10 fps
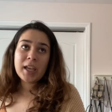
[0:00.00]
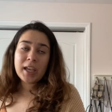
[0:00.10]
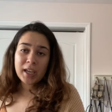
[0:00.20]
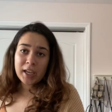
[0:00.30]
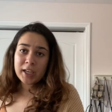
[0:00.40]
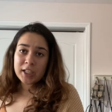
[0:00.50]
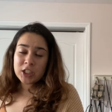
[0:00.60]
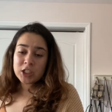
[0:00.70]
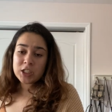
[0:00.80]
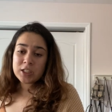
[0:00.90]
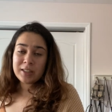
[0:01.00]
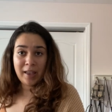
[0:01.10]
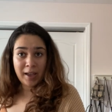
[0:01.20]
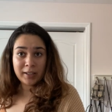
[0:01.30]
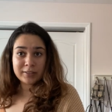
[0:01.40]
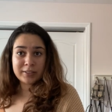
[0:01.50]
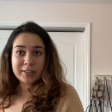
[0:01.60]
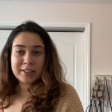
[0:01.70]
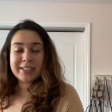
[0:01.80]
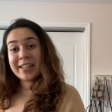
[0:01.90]
And that
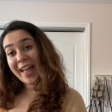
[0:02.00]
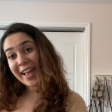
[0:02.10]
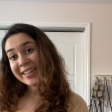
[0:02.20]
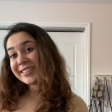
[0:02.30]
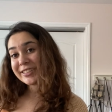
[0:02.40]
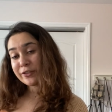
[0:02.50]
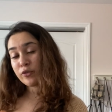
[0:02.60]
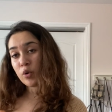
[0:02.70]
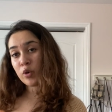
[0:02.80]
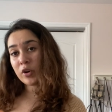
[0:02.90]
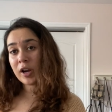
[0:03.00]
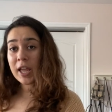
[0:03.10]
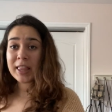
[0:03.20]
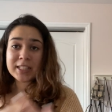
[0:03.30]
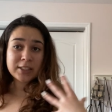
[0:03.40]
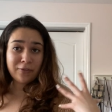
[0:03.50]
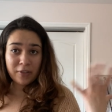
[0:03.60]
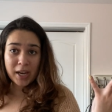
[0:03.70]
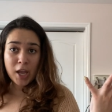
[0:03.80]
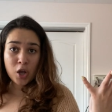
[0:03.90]
is that for this
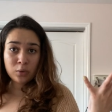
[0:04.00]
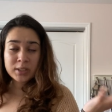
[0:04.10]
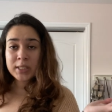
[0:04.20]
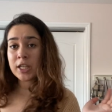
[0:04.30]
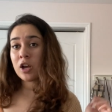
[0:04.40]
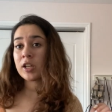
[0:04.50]
video. See y'all